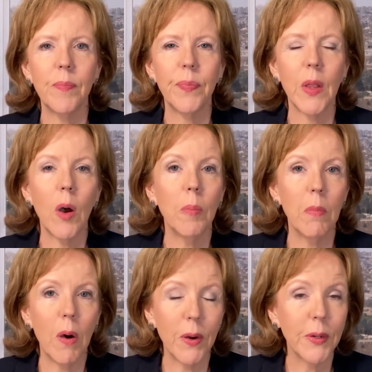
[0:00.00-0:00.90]

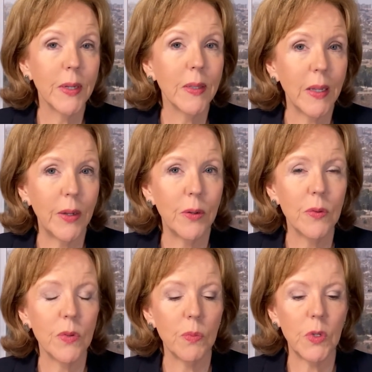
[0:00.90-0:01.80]
Amarna
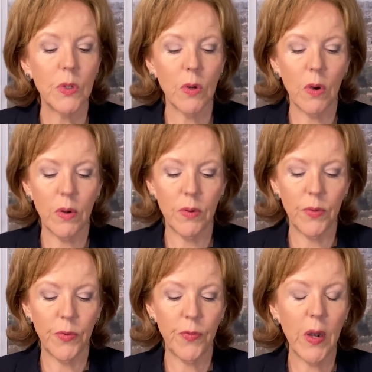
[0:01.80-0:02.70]
letters, which are
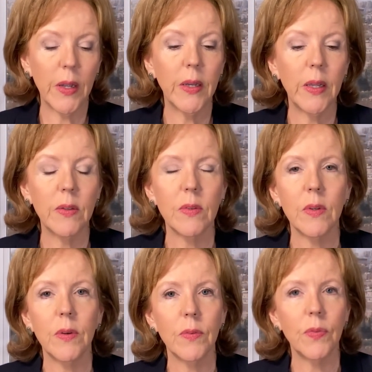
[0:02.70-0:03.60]
findings
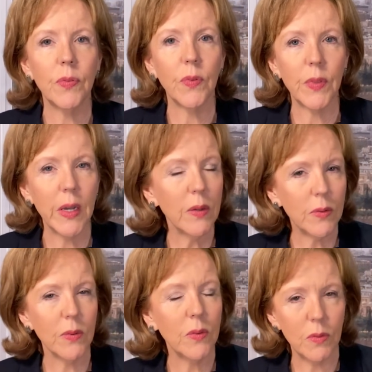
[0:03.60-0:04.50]
of
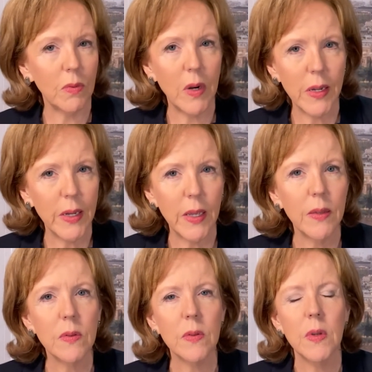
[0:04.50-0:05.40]
thousands of
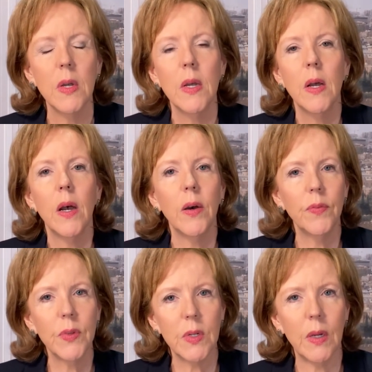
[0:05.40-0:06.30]
writings of
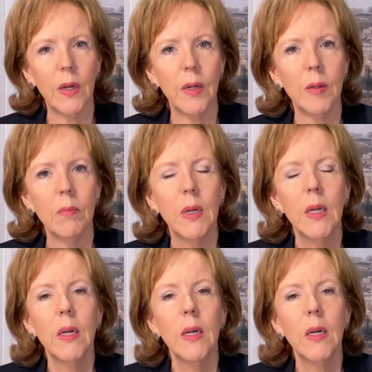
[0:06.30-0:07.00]
the time